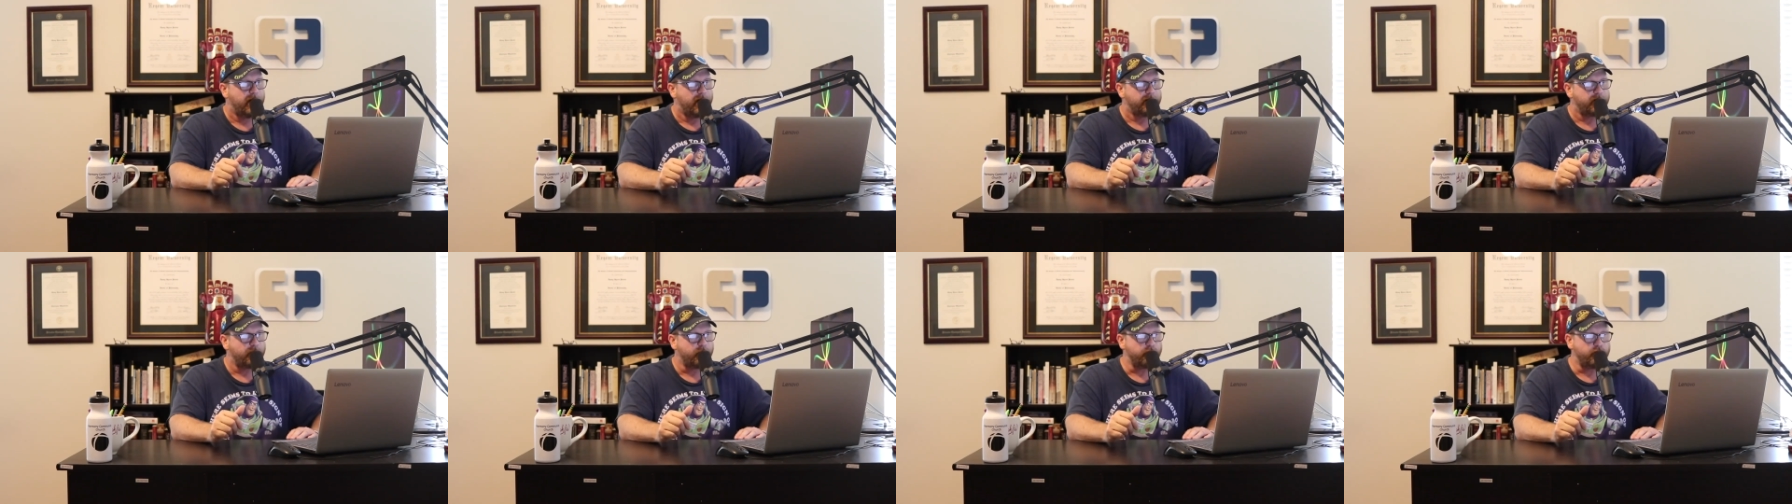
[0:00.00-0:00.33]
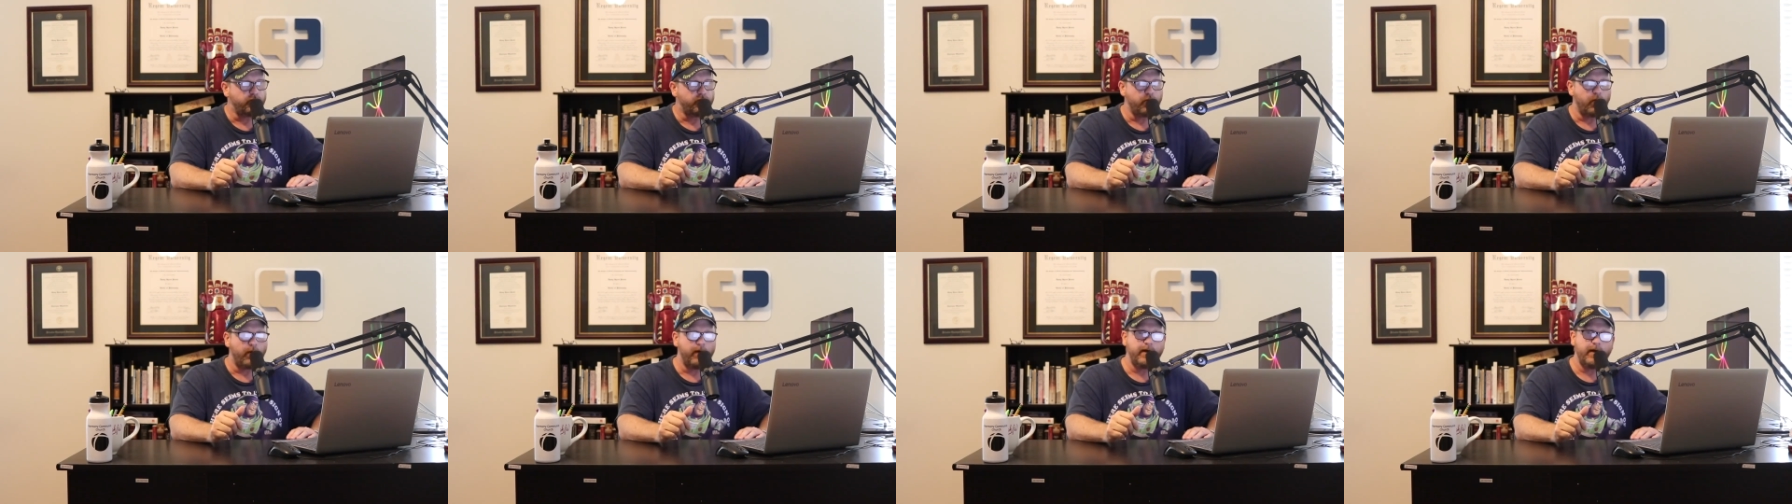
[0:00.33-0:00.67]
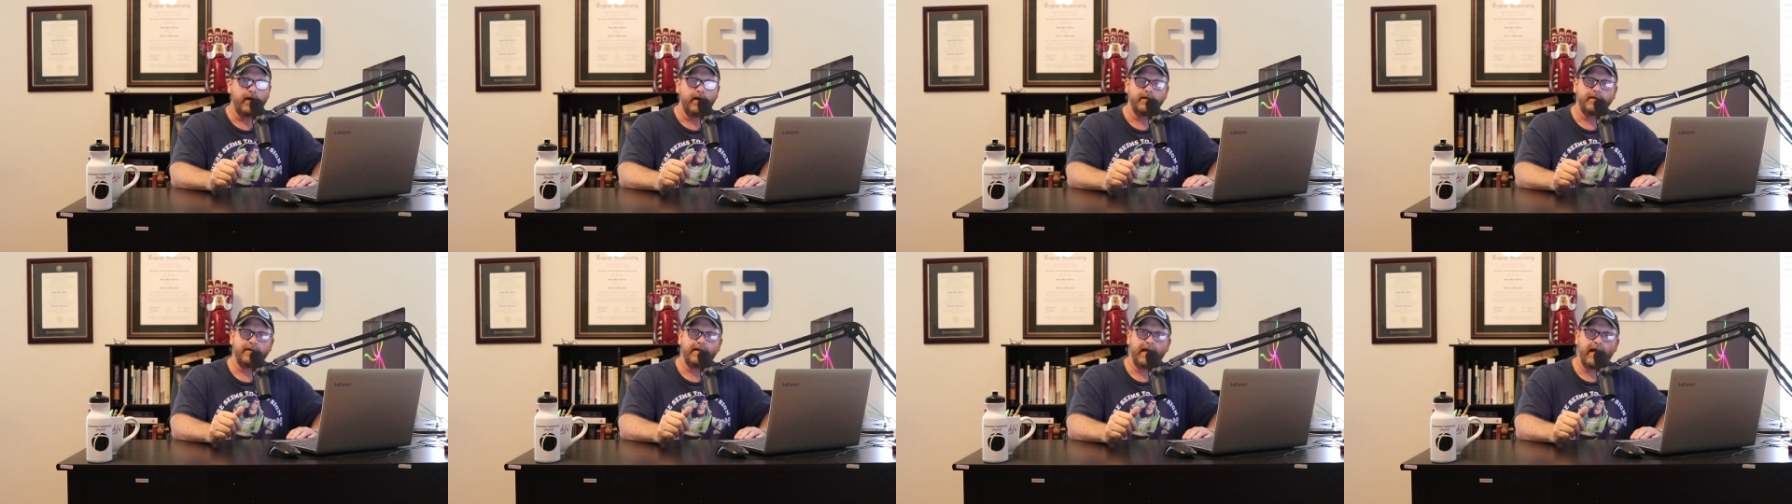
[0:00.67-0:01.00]
so join
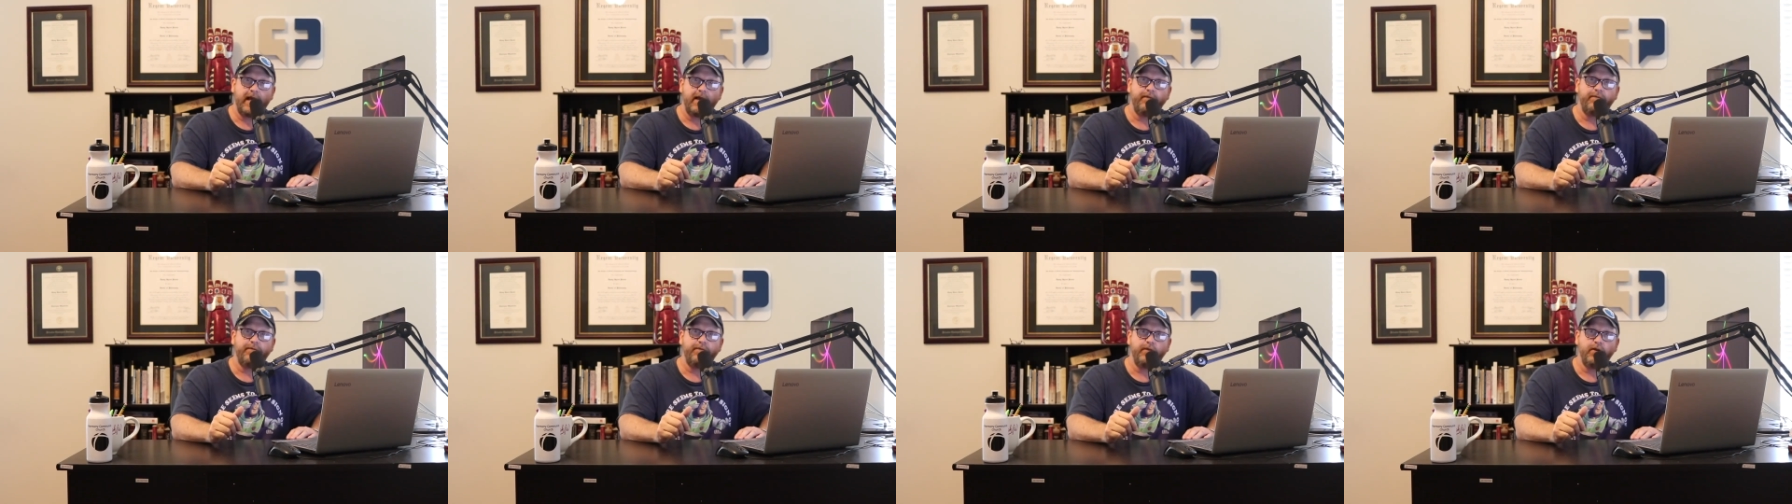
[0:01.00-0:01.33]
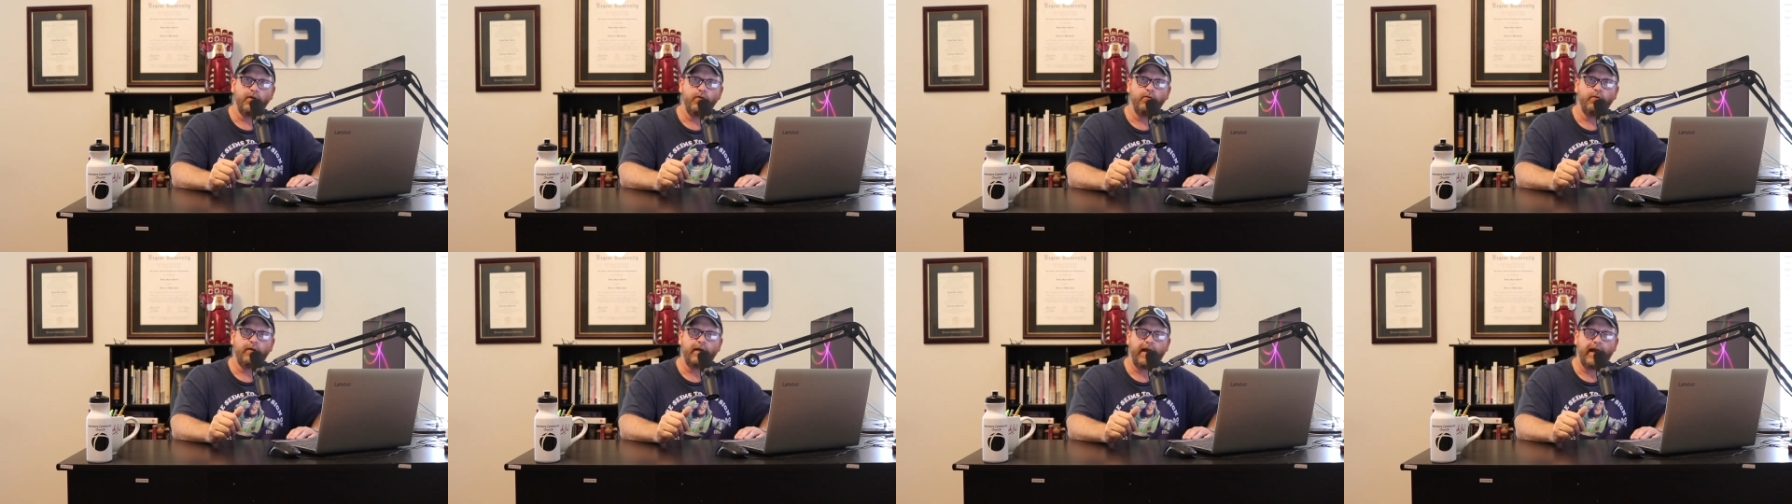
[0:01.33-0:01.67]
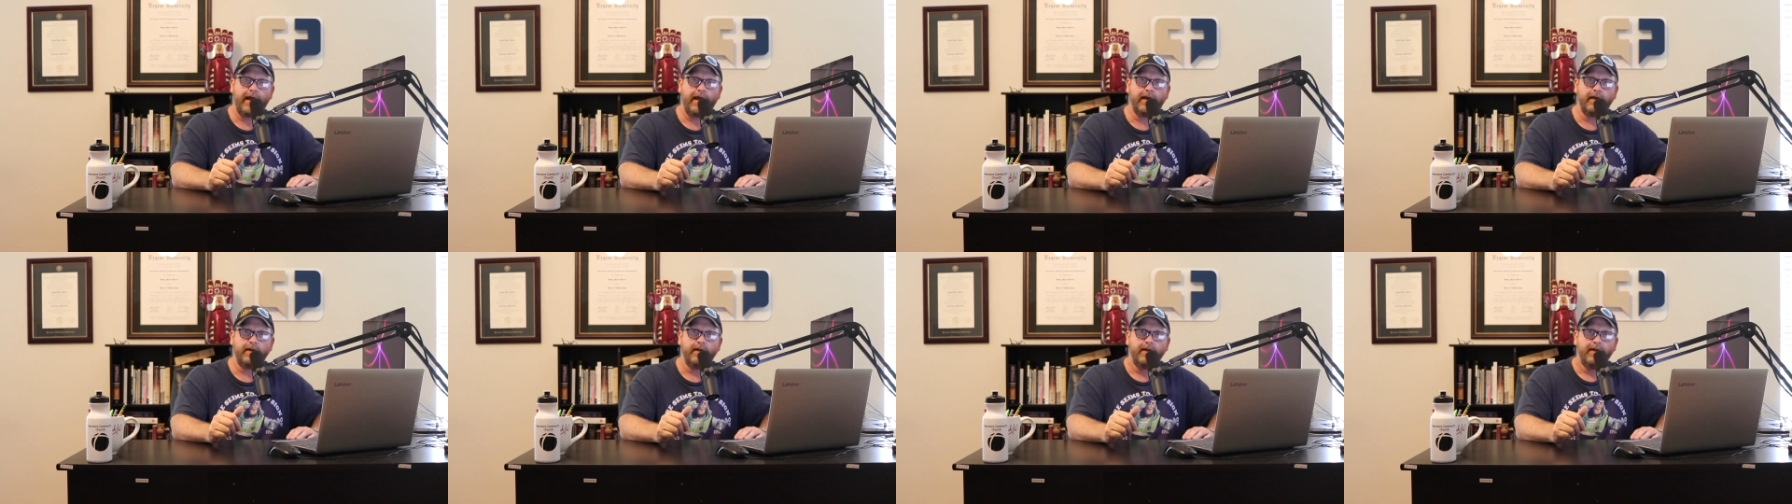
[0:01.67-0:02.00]
us if you
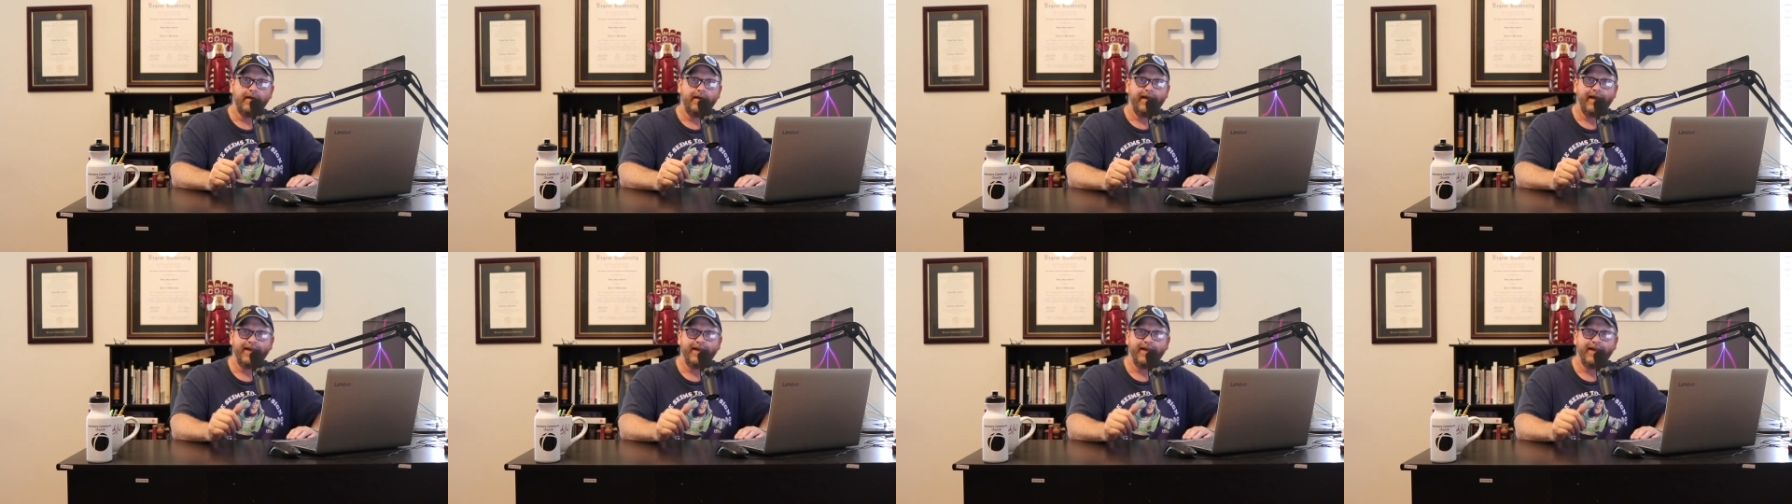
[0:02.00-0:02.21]
can.